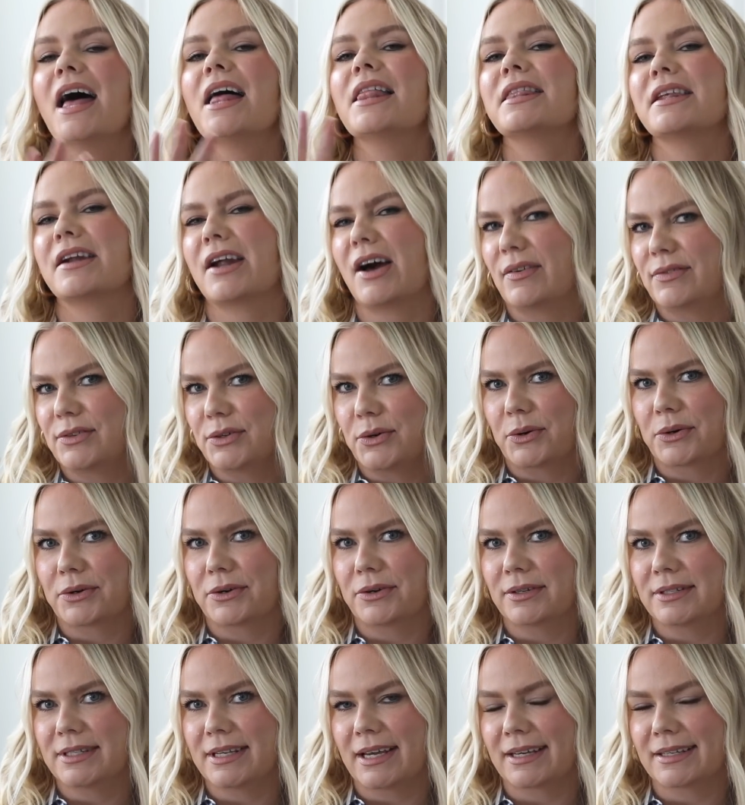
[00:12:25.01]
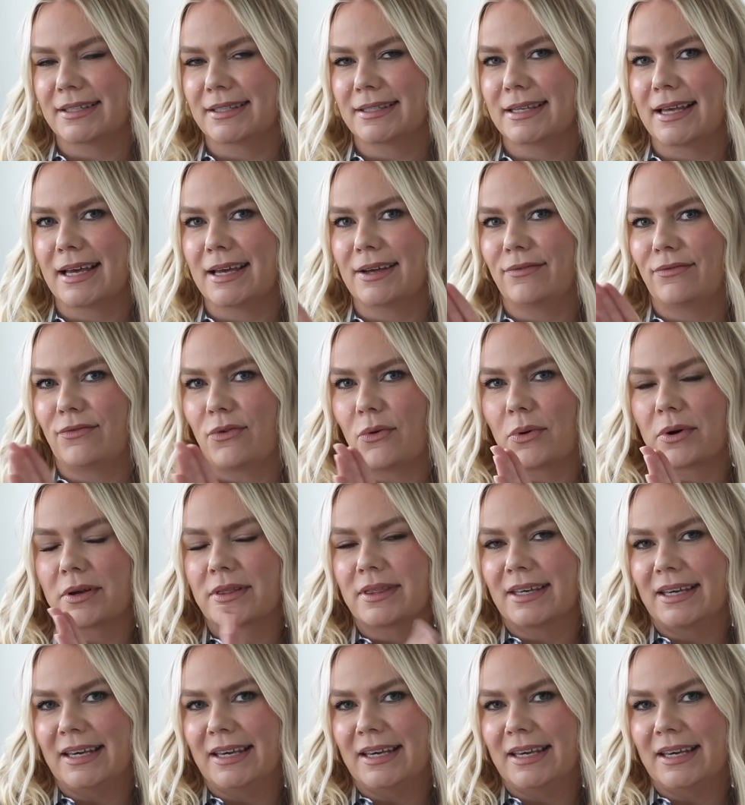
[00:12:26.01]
Then I'll have to order a second set for the